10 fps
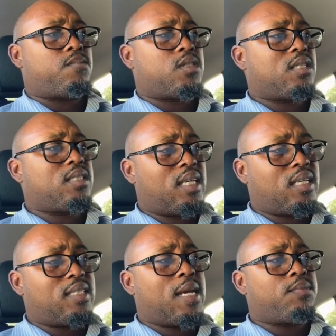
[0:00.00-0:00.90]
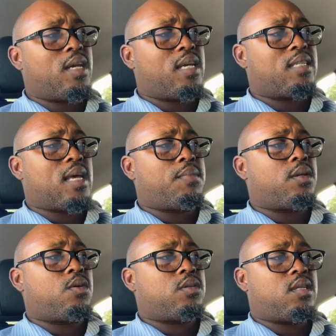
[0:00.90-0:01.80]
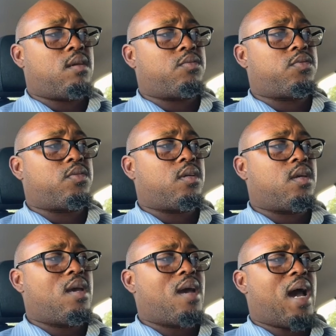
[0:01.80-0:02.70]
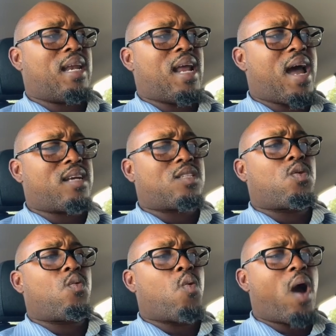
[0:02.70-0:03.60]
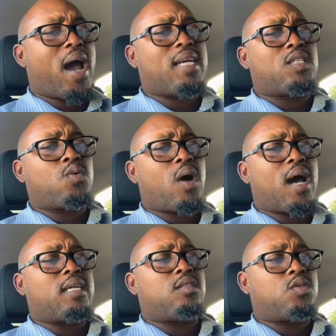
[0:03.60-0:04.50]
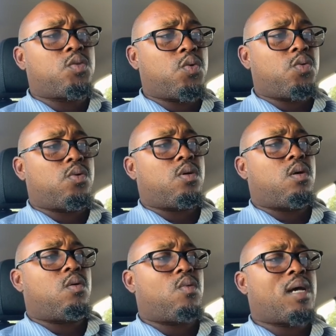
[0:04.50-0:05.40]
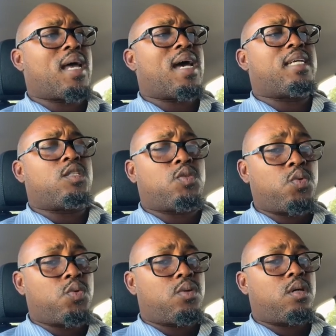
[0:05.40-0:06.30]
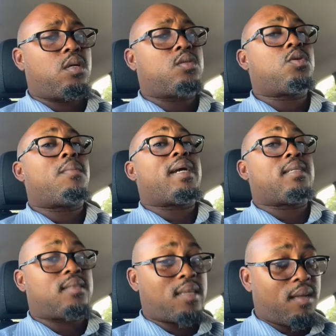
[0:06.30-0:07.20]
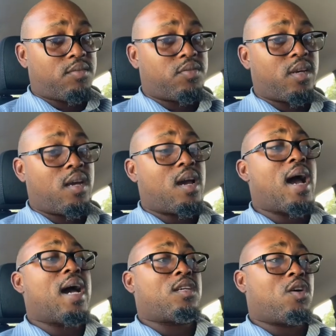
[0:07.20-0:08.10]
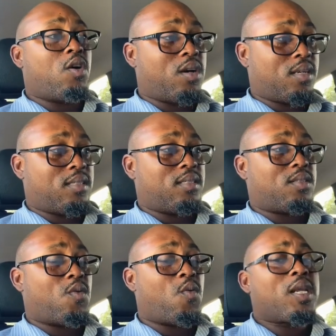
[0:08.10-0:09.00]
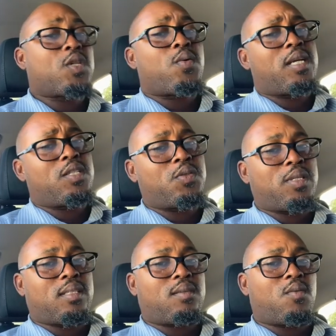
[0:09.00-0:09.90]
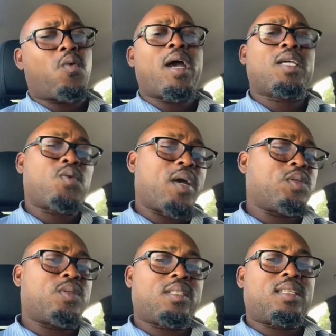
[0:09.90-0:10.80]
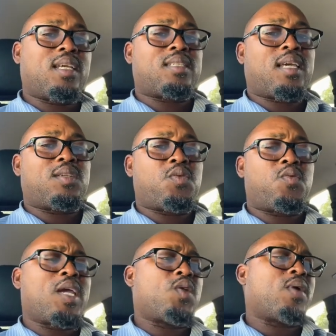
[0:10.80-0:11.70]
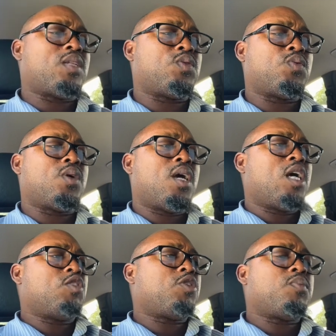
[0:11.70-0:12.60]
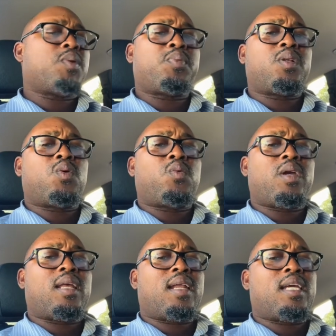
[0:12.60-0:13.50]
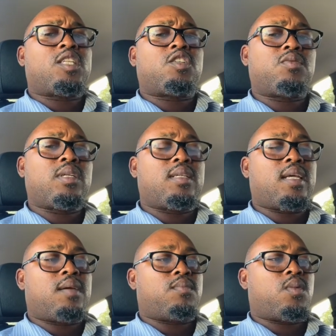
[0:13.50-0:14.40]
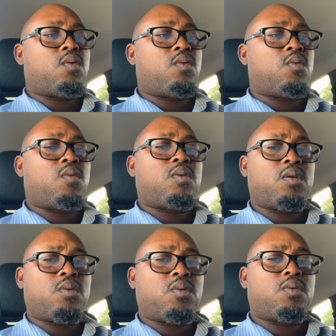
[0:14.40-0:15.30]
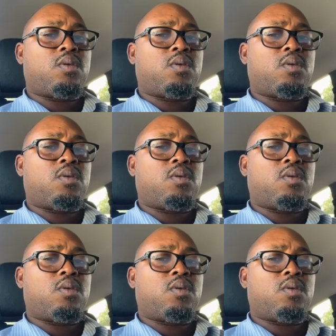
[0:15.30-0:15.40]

Just take the time to examine yourself and ask, why do I do what I do to myself and others? What do I do it? Why do I do the things I do? Why do I treat people the way that I treat them? You know?